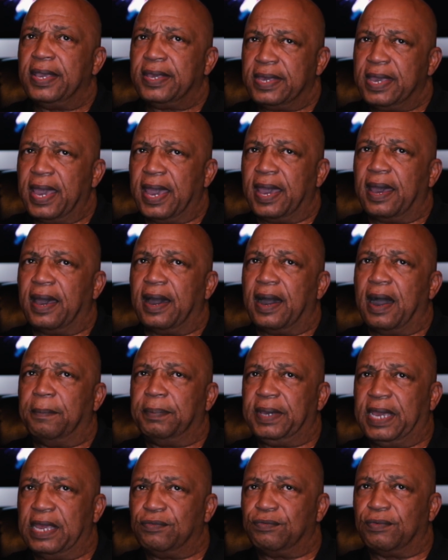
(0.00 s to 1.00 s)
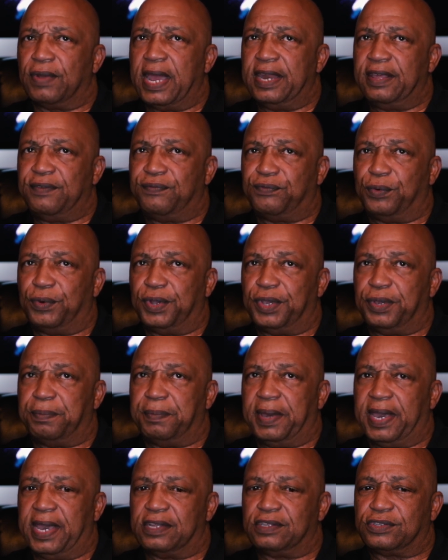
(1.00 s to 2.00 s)
yeah, I'm getting ready for you,
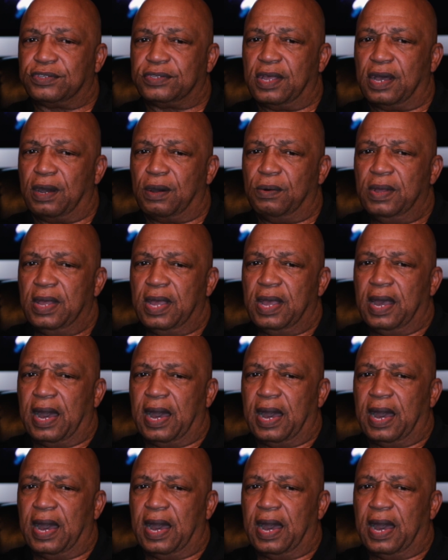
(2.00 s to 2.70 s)
man. So